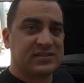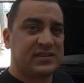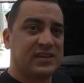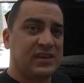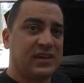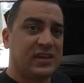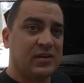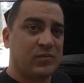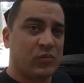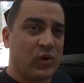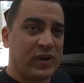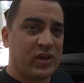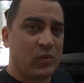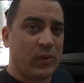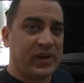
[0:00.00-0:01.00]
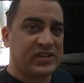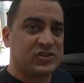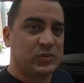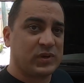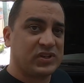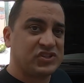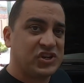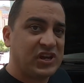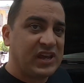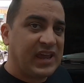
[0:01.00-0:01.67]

the breakaway switch,